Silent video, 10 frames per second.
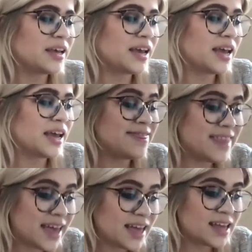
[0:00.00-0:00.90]

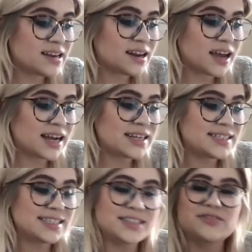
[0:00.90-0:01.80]
then I
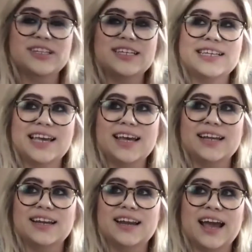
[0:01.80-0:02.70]
didn't really
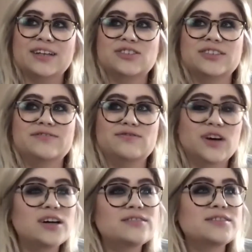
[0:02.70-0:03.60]
get actually
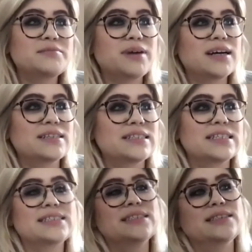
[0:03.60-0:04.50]
involved in
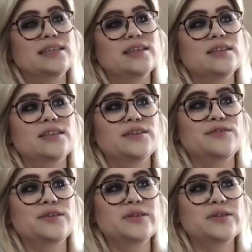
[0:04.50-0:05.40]
politics until a
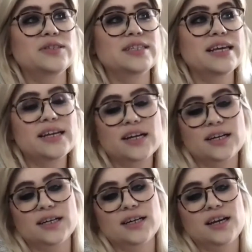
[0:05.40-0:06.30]
few years
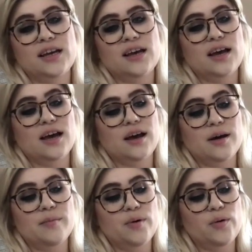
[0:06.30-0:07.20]
later,
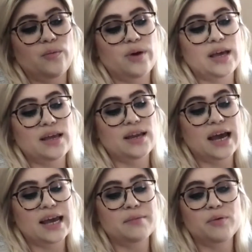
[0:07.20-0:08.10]
when
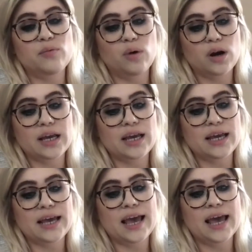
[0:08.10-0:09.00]
I had been
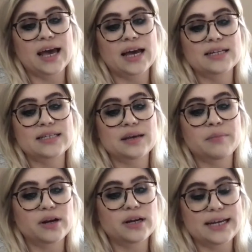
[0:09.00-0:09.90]
working at a
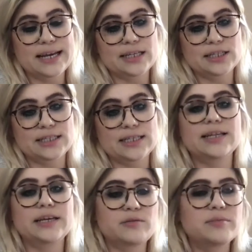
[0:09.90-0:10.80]
marketing agency,
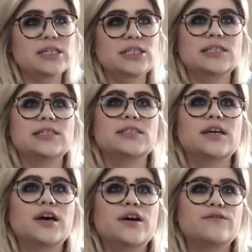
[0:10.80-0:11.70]
like you mentioned,
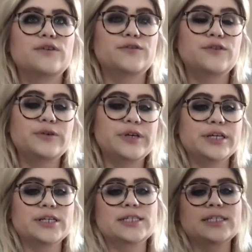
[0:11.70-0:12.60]
for a few
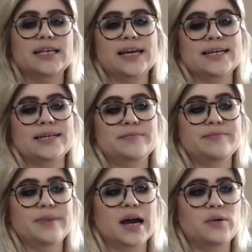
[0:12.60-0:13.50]
years.
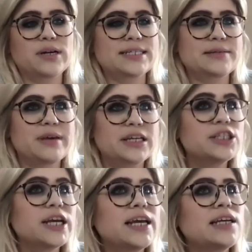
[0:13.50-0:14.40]
I wanted to make a
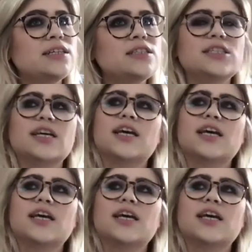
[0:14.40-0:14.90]
change.